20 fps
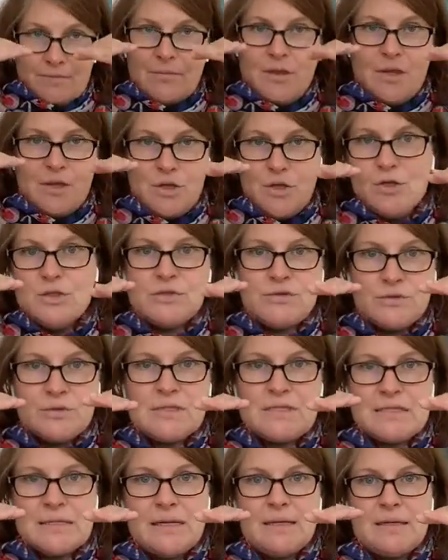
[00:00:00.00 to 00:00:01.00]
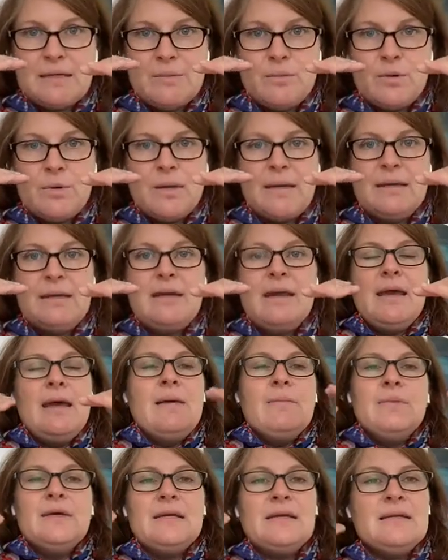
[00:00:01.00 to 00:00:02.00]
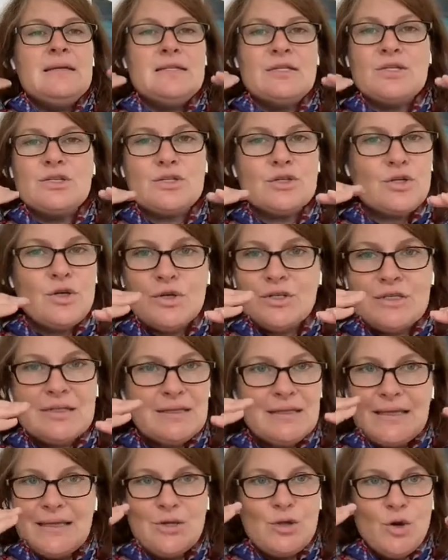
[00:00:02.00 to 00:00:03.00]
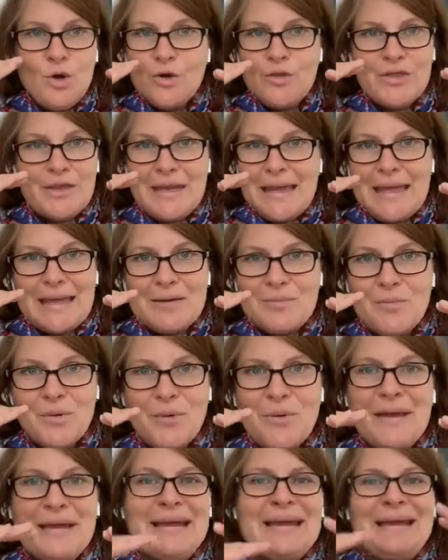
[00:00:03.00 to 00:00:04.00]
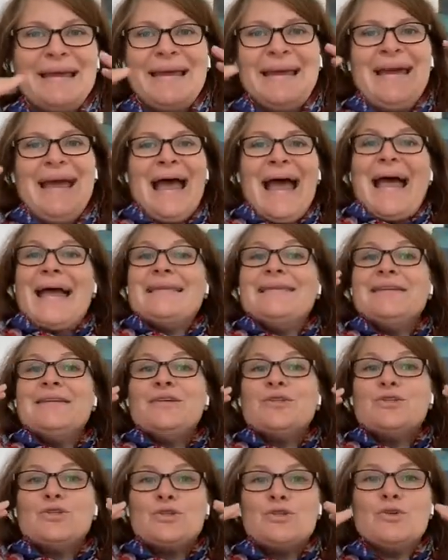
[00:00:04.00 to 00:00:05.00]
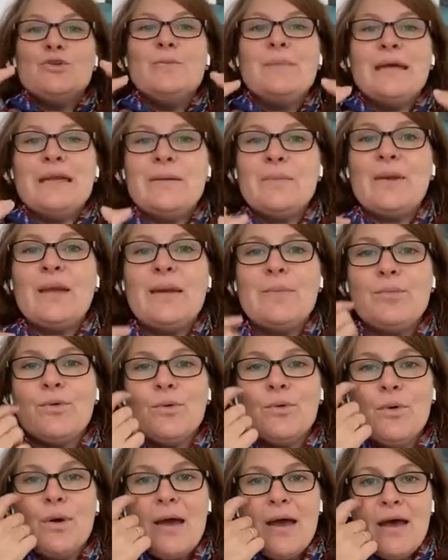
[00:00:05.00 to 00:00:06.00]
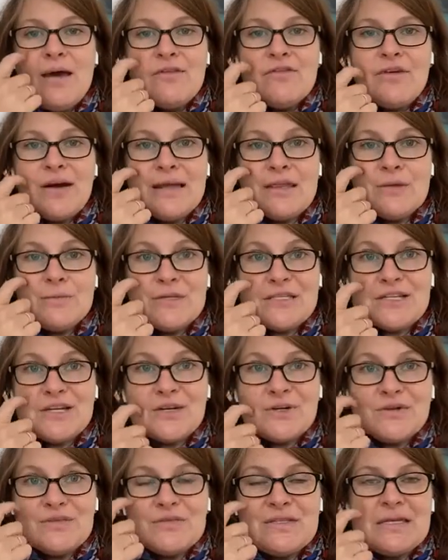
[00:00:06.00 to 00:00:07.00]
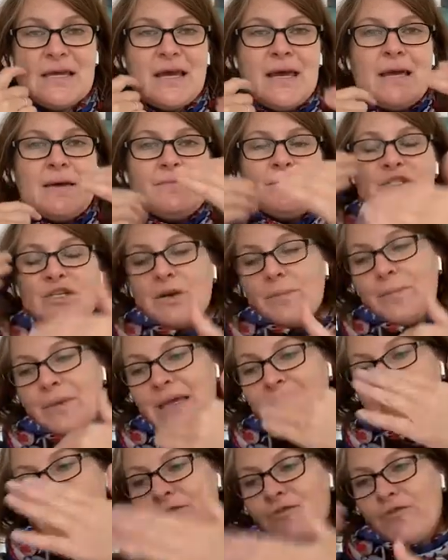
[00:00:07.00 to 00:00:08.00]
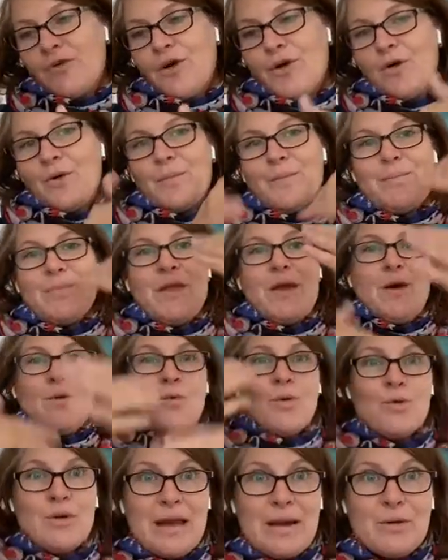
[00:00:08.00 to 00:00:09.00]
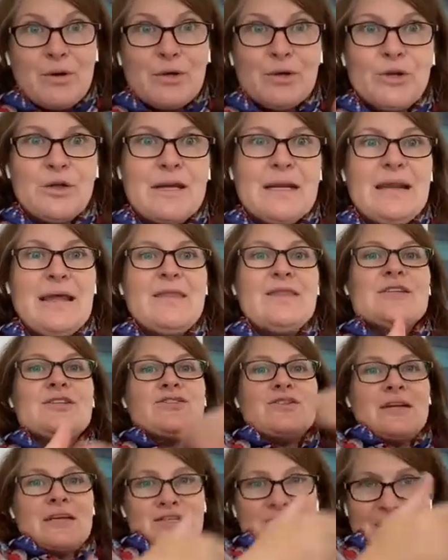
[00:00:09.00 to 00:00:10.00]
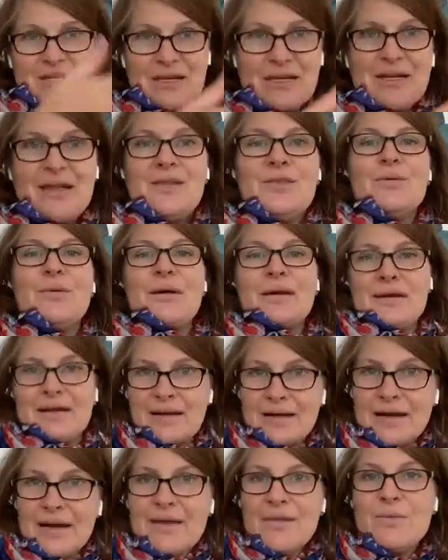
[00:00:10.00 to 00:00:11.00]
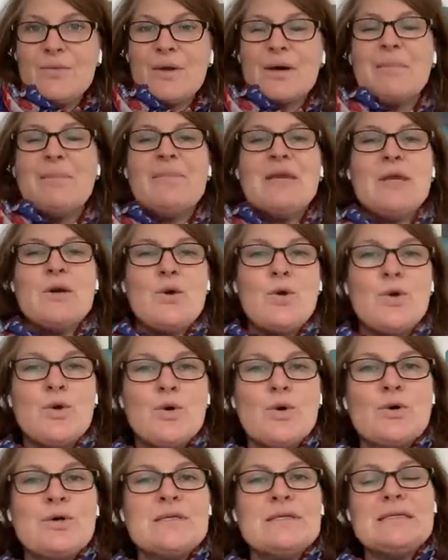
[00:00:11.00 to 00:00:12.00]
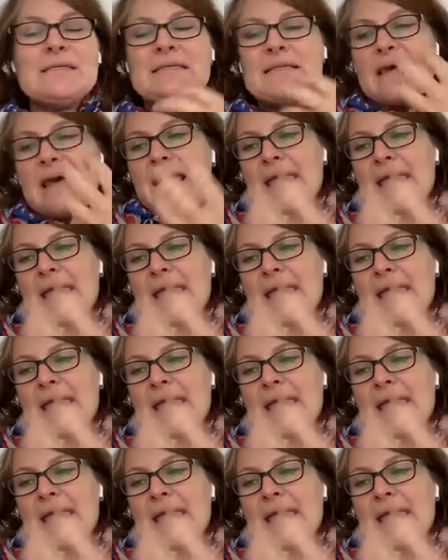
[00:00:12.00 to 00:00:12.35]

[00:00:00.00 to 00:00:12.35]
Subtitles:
useful starting point, but it is certainly not the end point. And too many people find themselves jumping from, well, now I'll learn another strategy and another one, because